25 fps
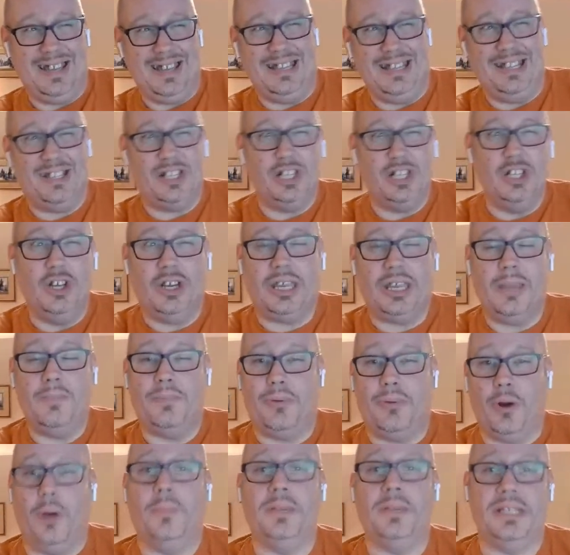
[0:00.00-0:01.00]
It's looking
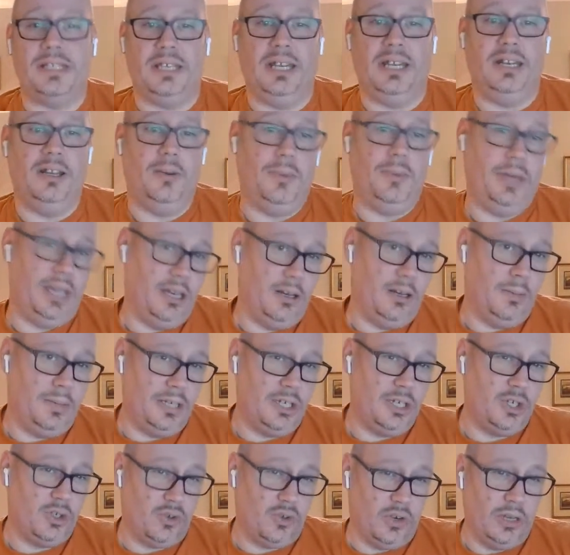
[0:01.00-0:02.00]
promising that we're going to be
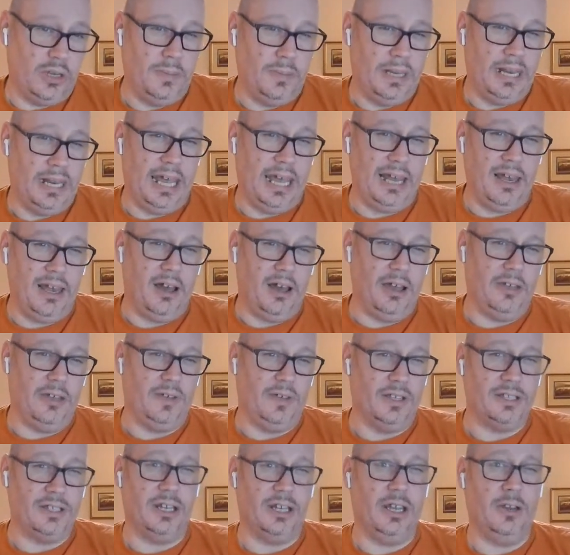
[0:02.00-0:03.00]
streaming that live
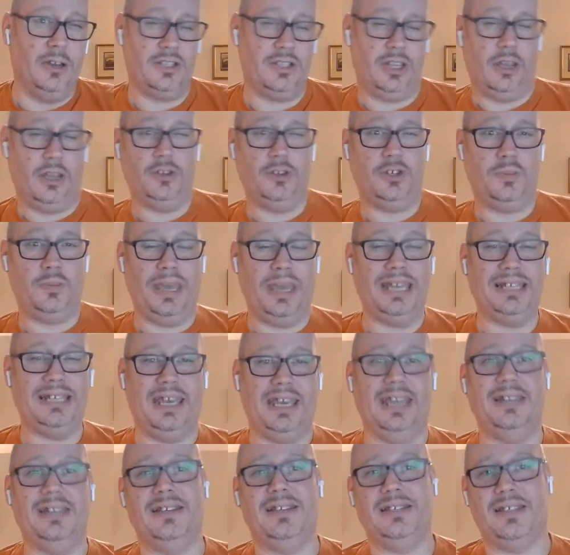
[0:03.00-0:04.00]
because I know it's no
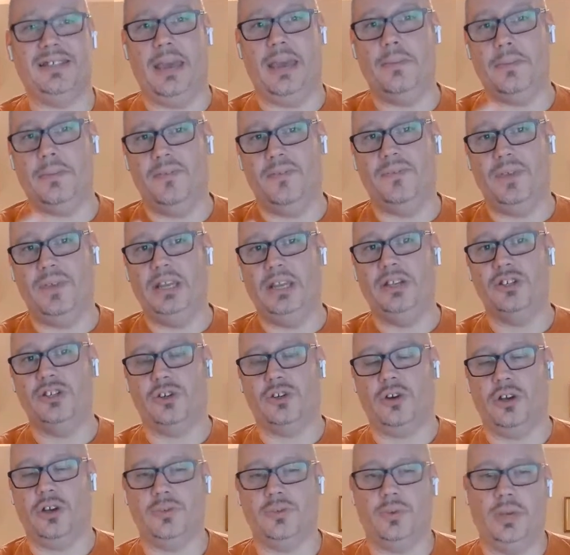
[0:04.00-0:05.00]
spectators yet, but fingers
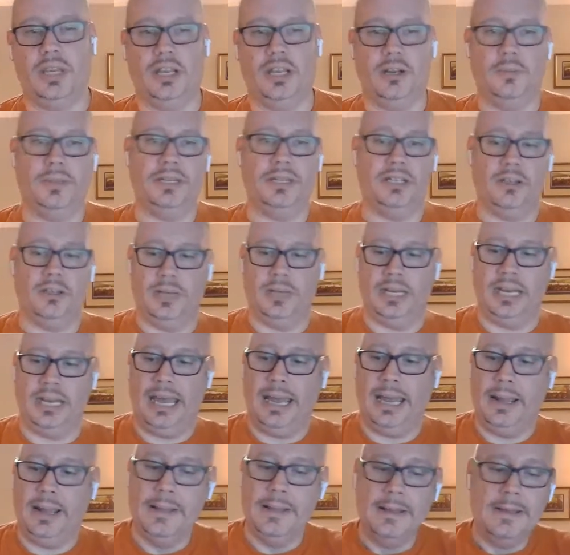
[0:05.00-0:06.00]
crossed we're going to be doing
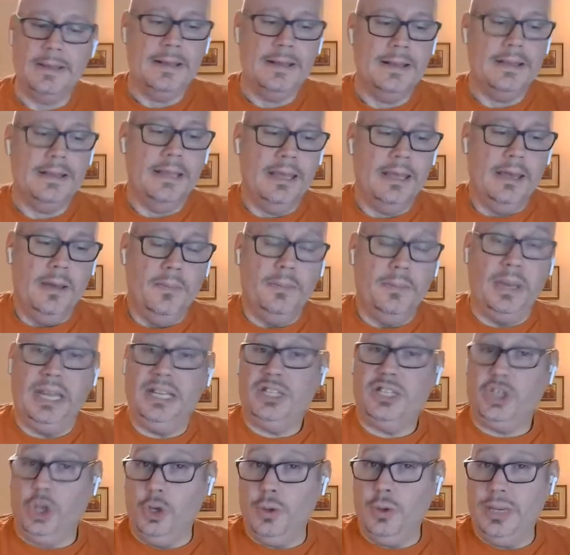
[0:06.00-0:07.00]
that. But
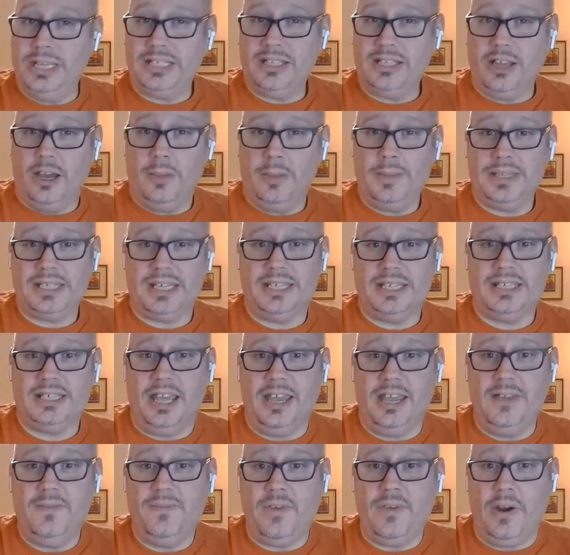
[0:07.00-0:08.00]
in 2 weeks' time, as I
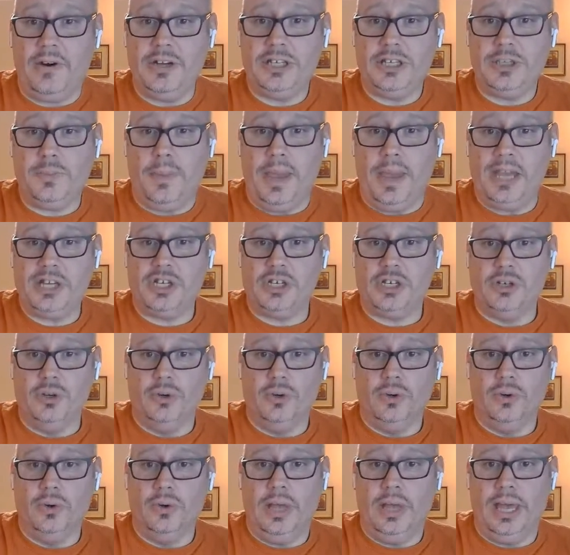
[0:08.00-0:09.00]
say, very
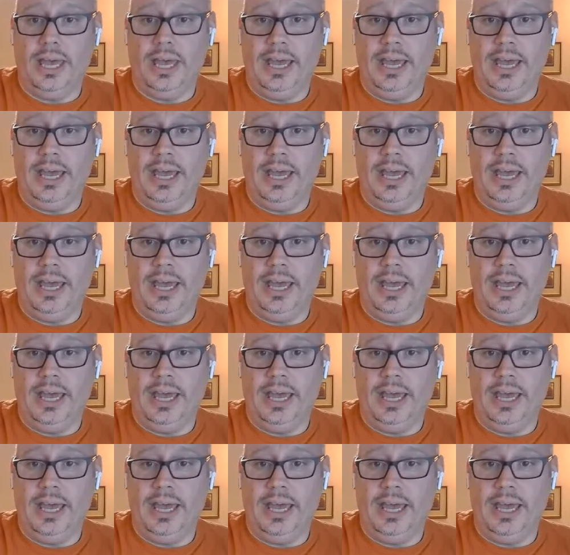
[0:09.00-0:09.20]
special